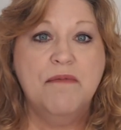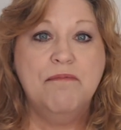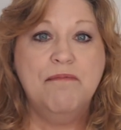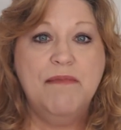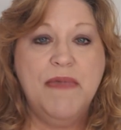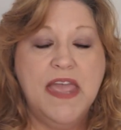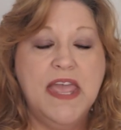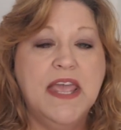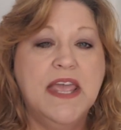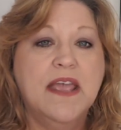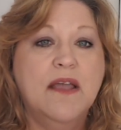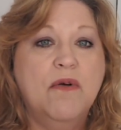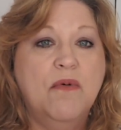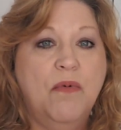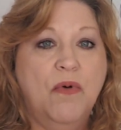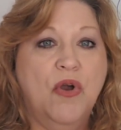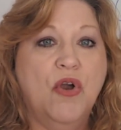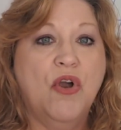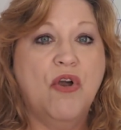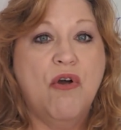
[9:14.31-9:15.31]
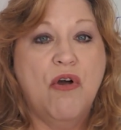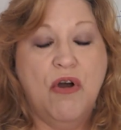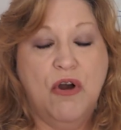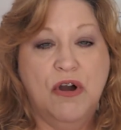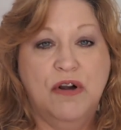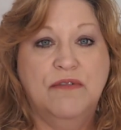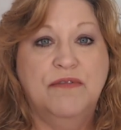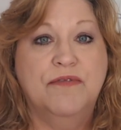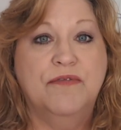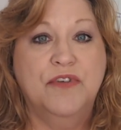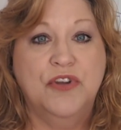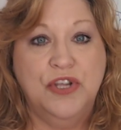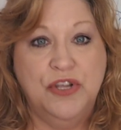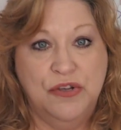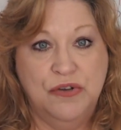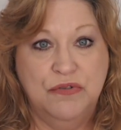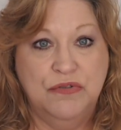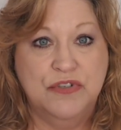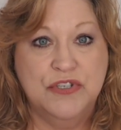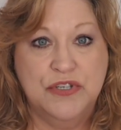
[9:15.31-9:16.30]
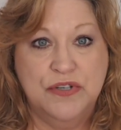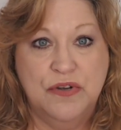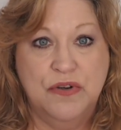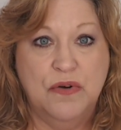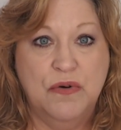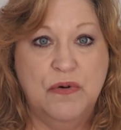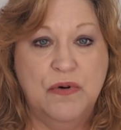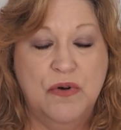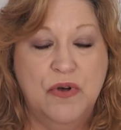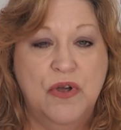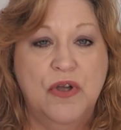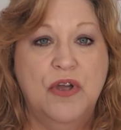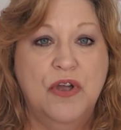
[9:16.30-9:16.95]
Make it work hard for you too.